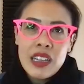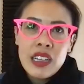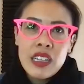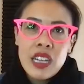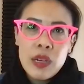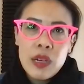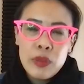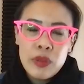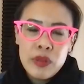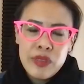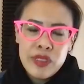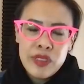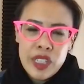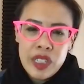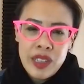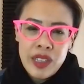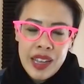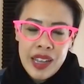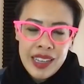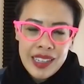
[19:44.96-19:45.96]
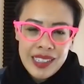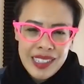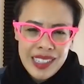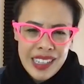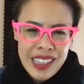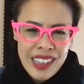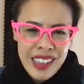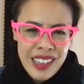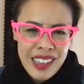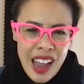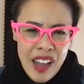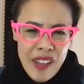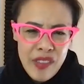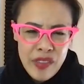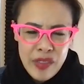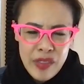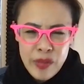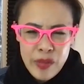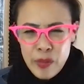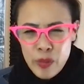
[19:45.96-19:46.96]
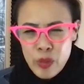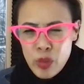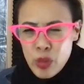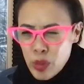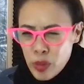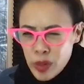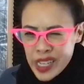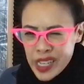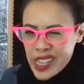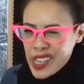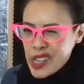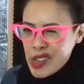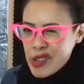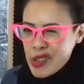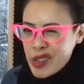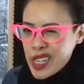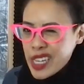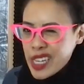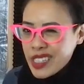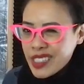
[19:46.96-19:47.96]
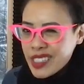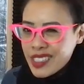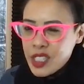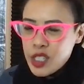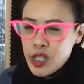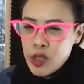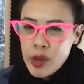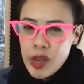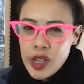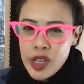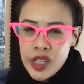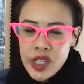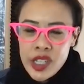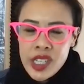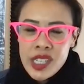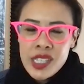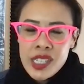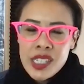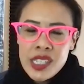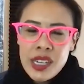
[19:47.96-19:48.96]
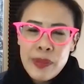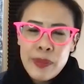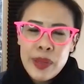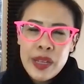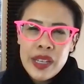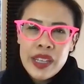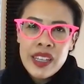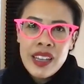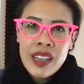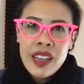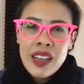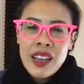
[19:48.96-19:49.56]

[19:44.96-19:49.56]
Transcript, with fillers: a couple of the clients like have pretty unique situations. And I'm like,